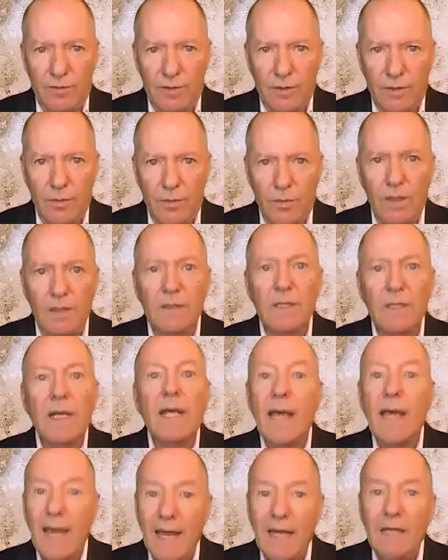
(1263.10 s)
the world
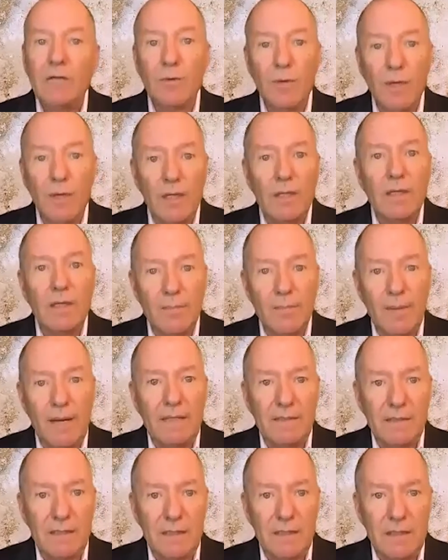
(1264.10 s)
and to learn
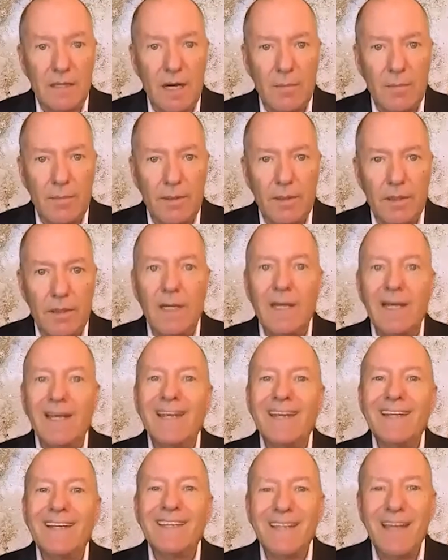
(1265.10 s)
amazing topics.
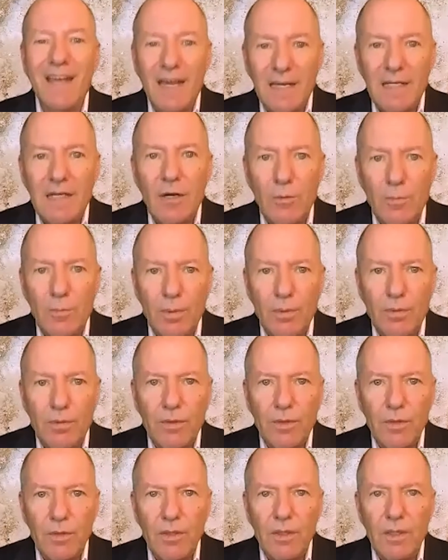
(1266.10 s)
Take the
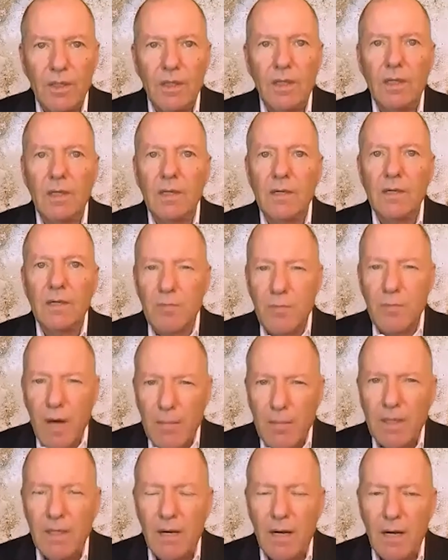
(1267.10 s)
opportunity, grab
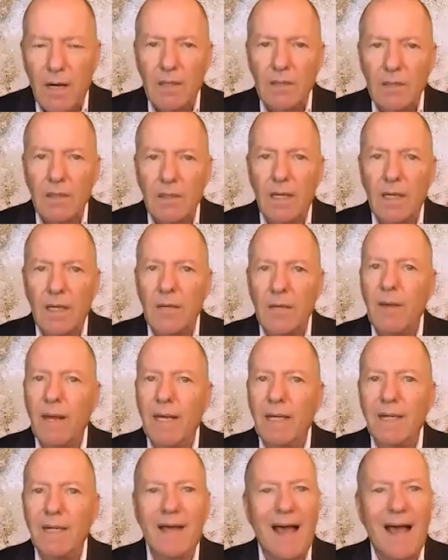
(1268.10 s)
it hard, and
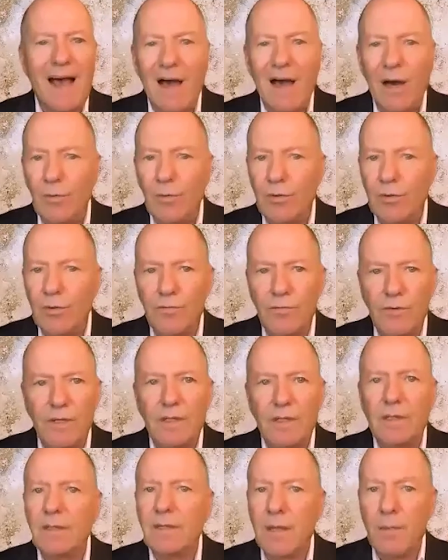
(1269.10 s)
make out of
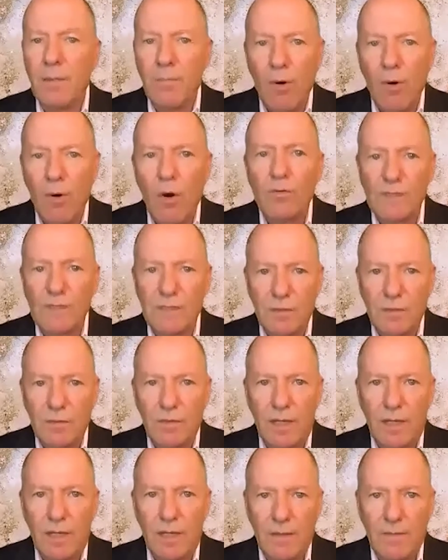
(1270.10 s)
it the most you
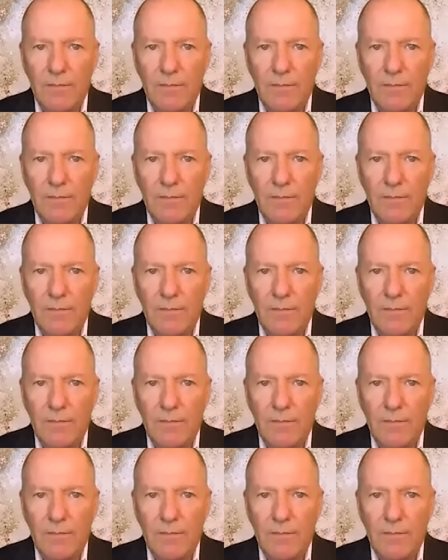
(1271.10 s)
can.